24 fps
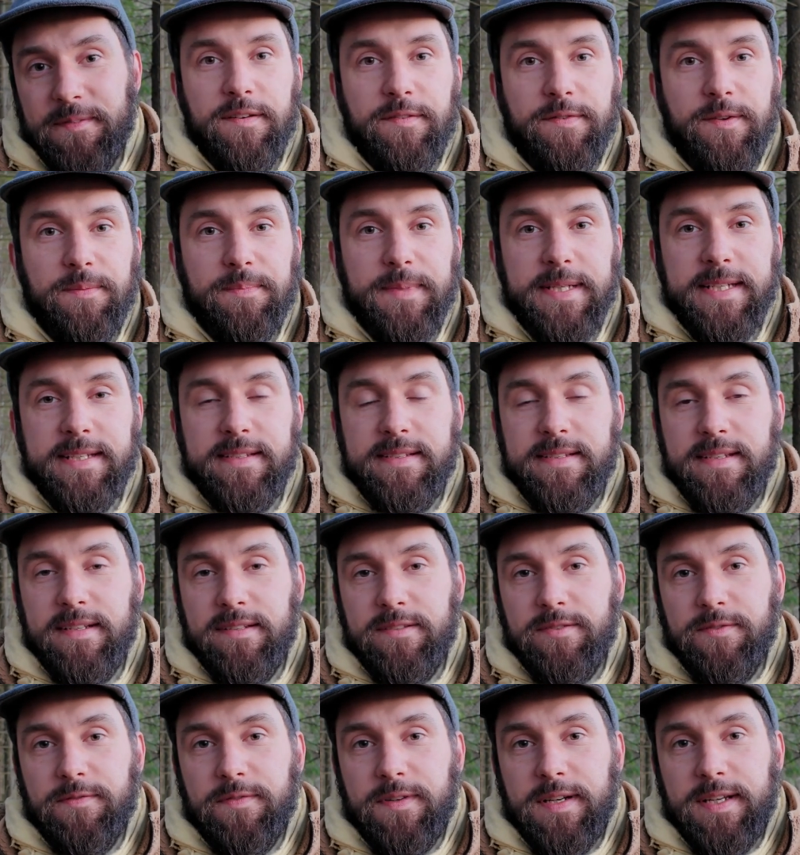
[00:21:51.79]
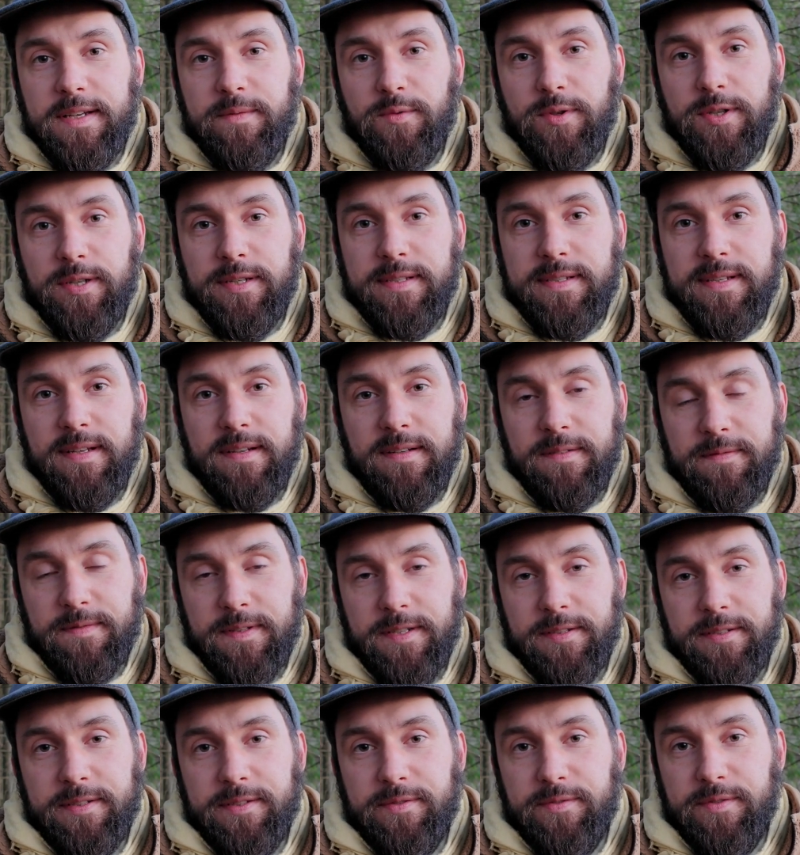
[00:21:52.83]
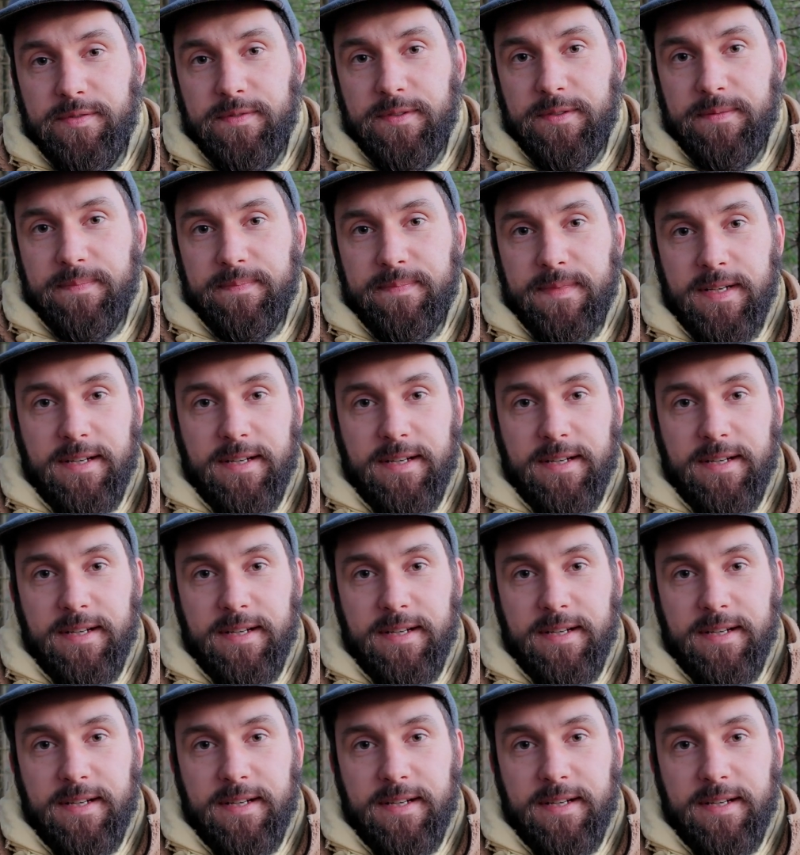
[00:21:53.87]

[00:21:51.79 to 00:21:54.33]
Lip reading: For me, such frameworks are very useful.